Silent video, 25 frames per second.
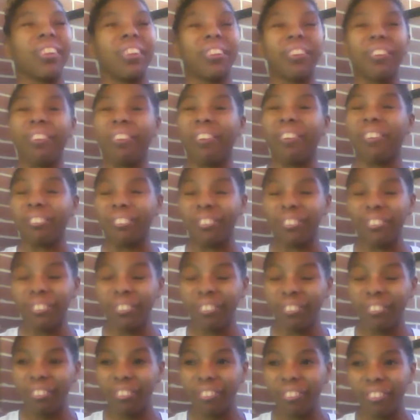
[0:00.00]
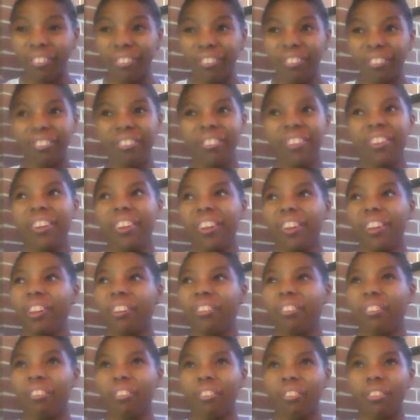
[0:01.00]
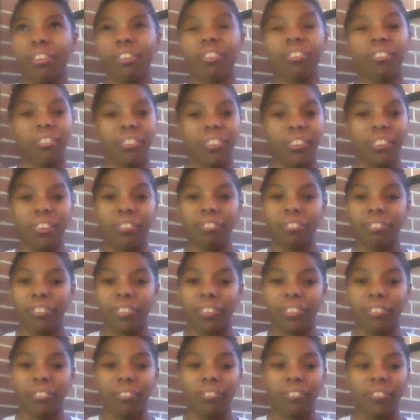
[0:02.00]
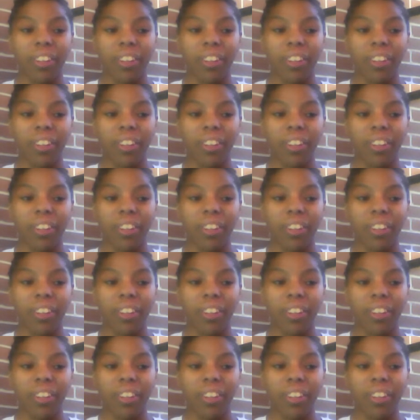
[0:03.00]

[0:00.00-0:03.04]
go on YouTube, search for different